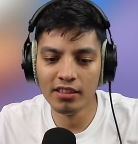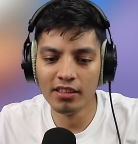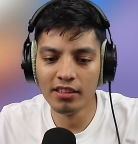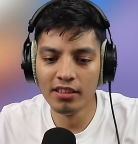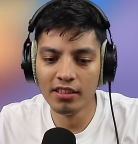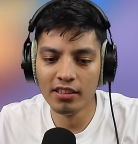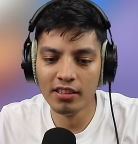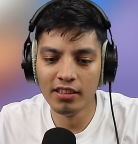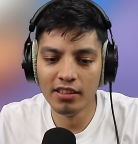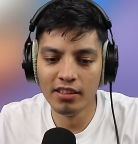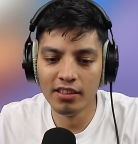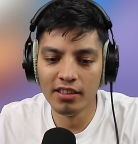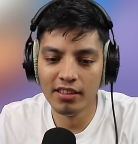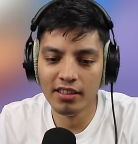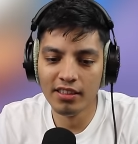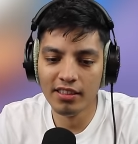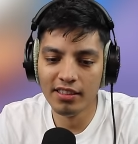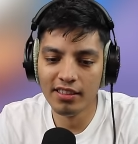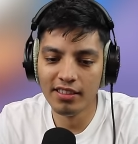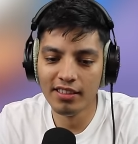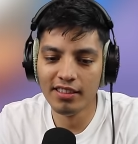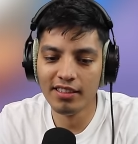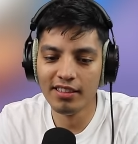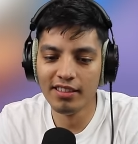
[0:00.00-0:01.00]

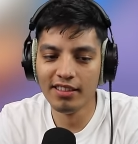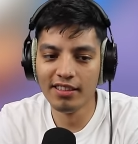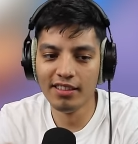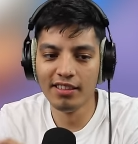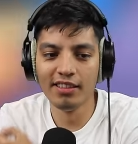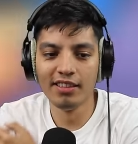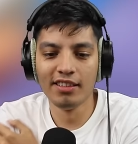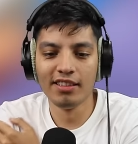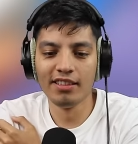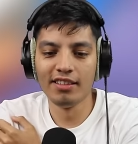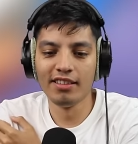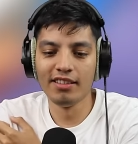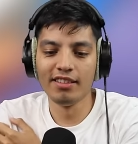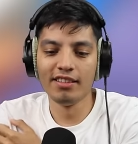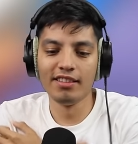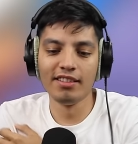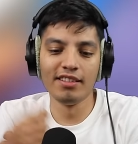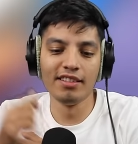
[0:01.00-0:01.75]
(no one is talking)